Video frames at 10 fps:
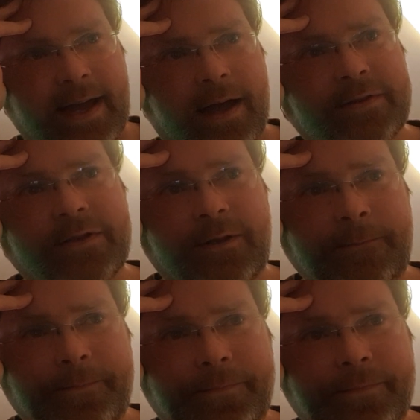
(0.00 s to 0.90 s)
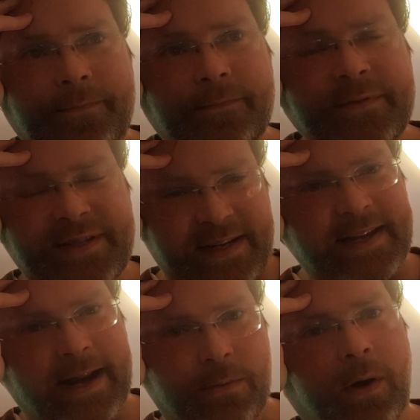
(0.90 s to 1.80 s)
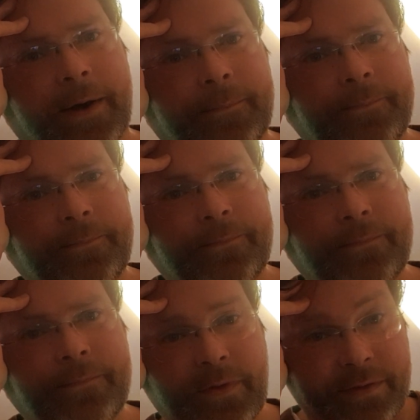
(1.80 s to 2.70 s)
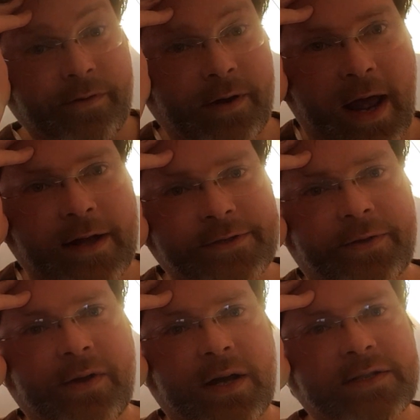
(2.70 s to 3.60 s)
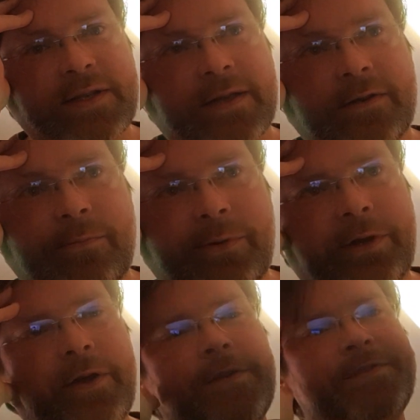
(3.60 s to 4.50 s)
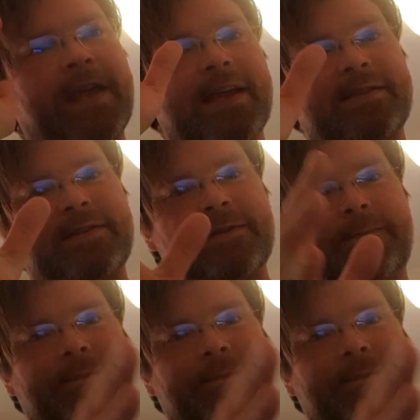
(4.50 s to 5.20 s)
Council, 681. The Third Council of Constantinople. Look at those dates.